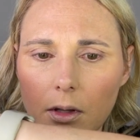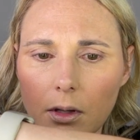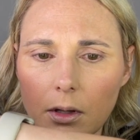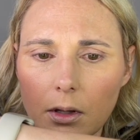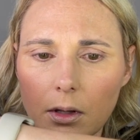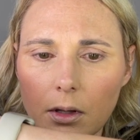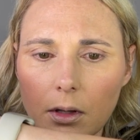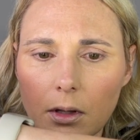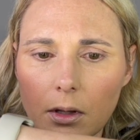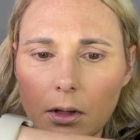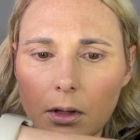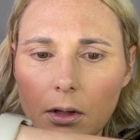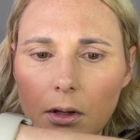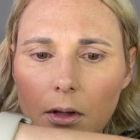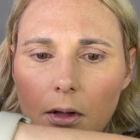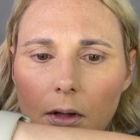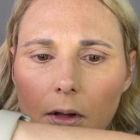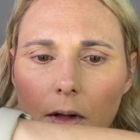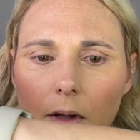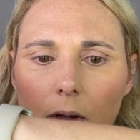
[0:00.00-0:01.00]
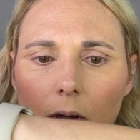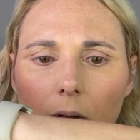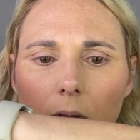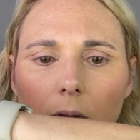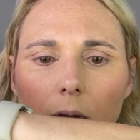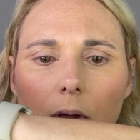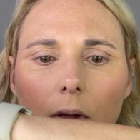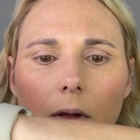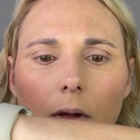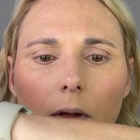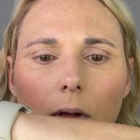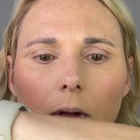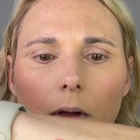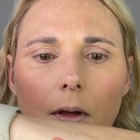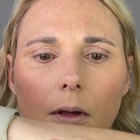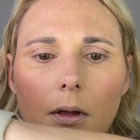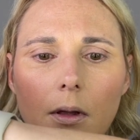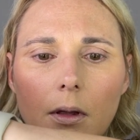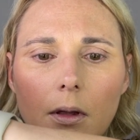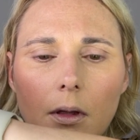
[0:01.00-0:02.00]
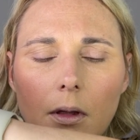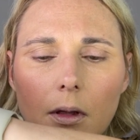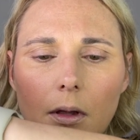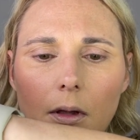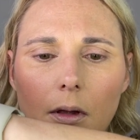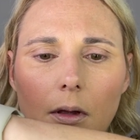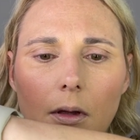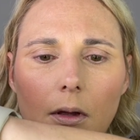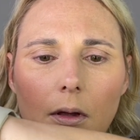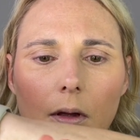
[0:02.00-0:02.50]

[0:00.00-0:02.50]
No one is speaking in this clip.